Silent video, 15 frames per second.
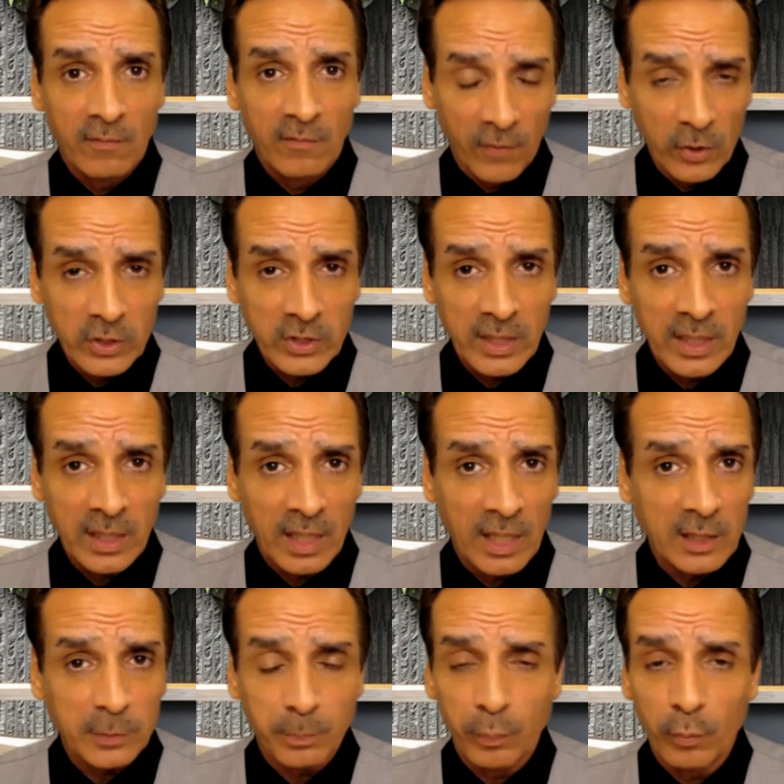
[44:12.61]
First thing
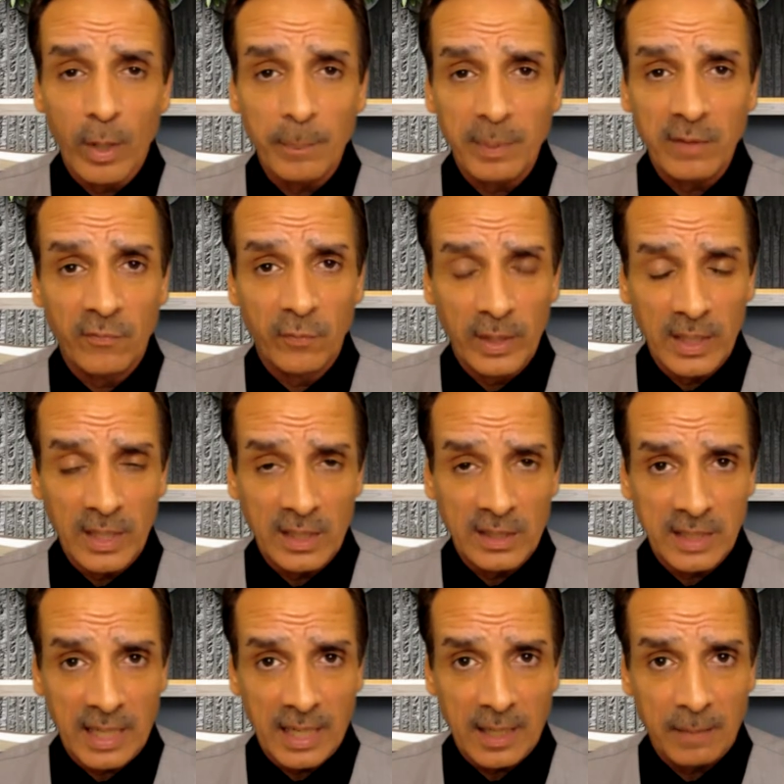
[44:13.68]
is prepping for the
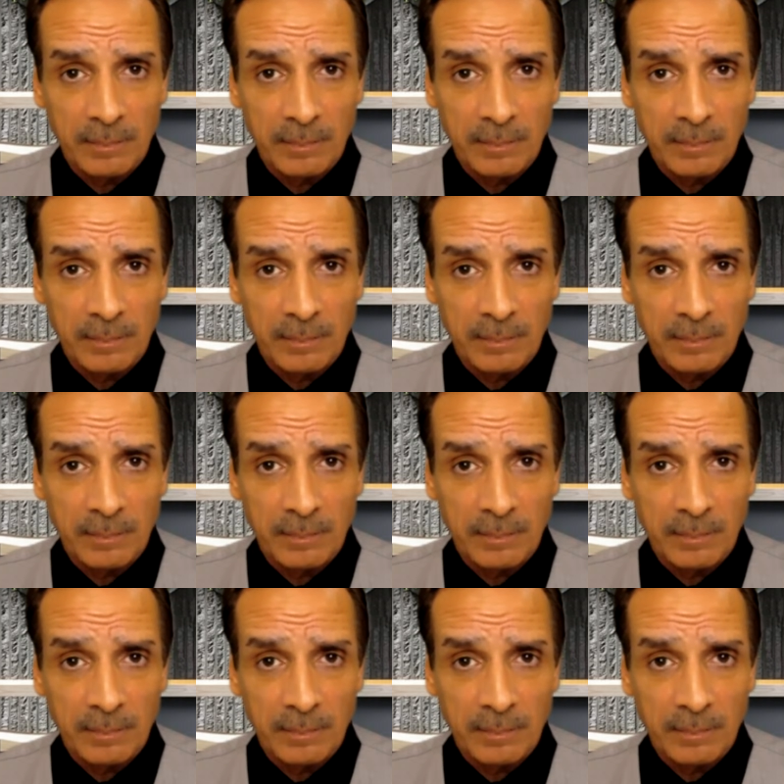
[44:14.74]
exam.